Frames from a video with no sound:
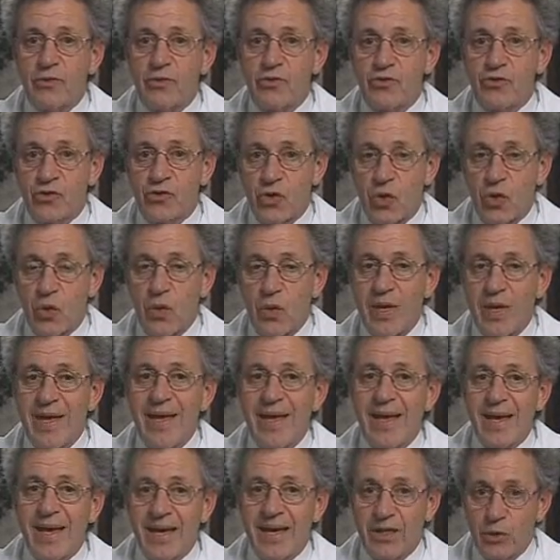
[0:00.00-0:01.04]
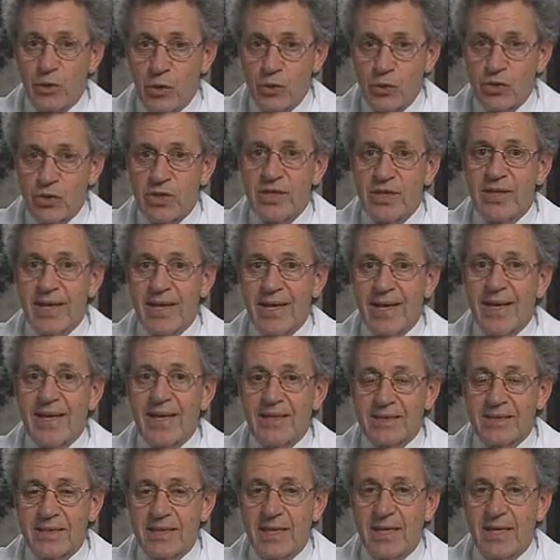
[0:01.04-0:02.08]
or so, and usually the
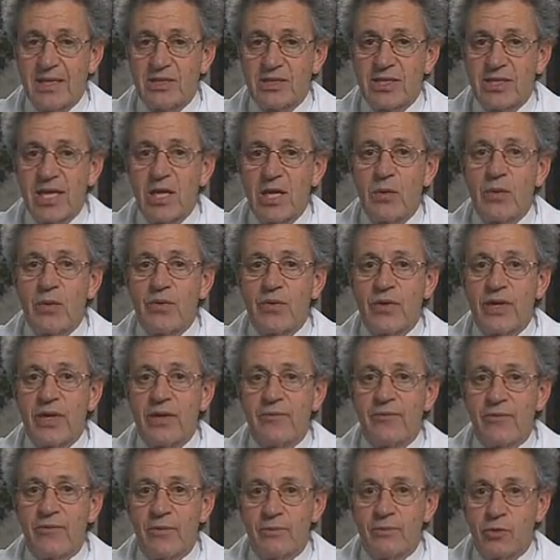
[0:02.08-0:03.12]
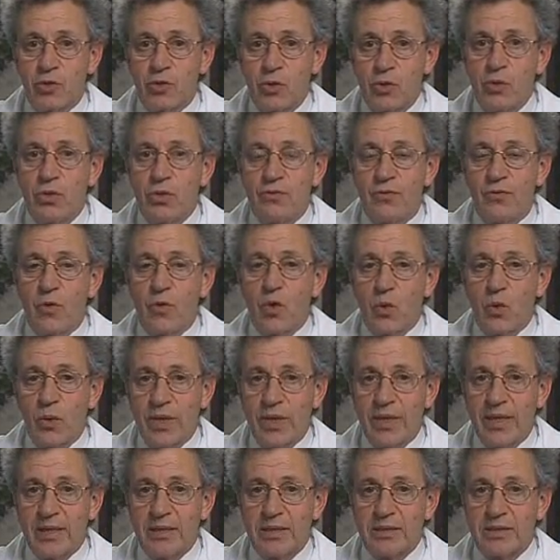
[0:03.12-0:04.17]
headaches last anywhere from 2 to 4
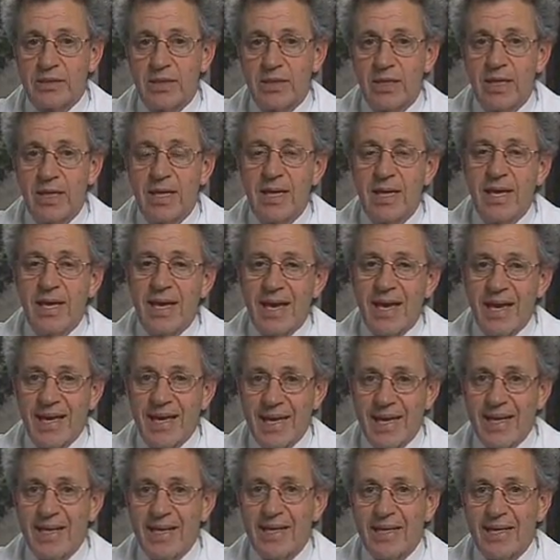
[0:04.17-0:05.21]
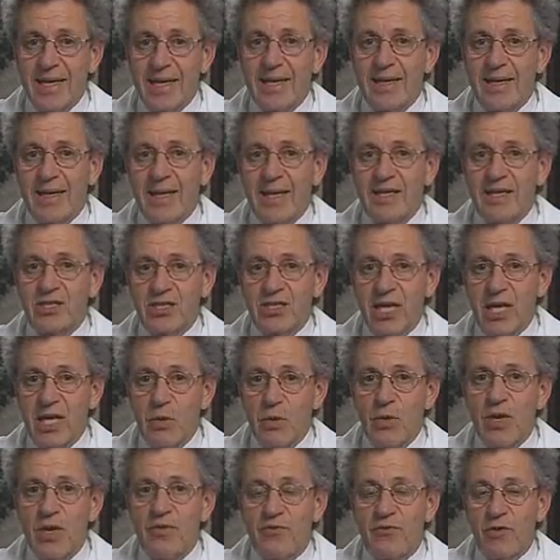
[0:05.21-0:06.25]
weeks. A headache can last
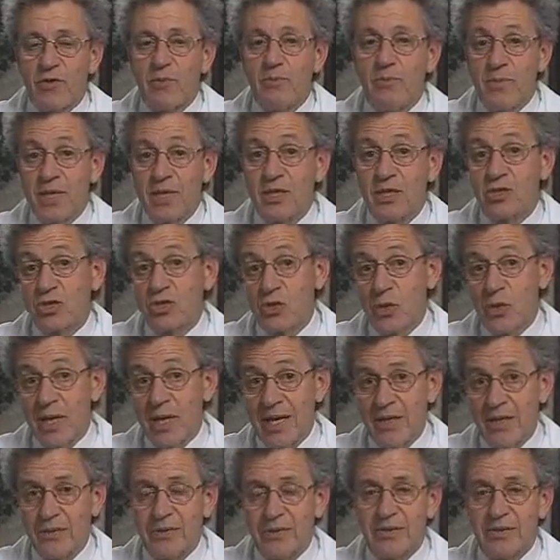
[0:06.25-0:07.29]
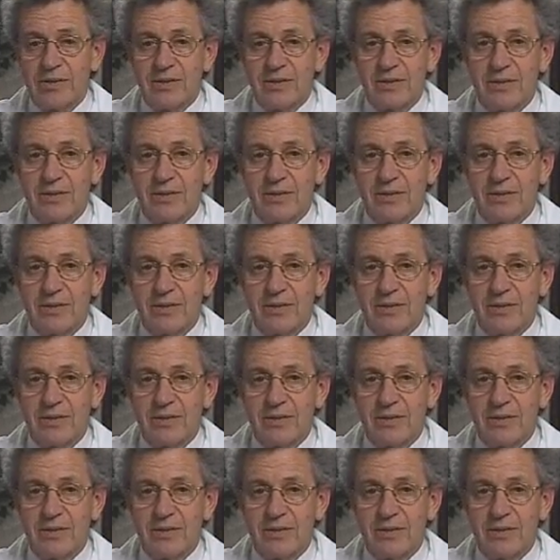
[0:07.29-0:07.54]
anywhere from minutes to hours.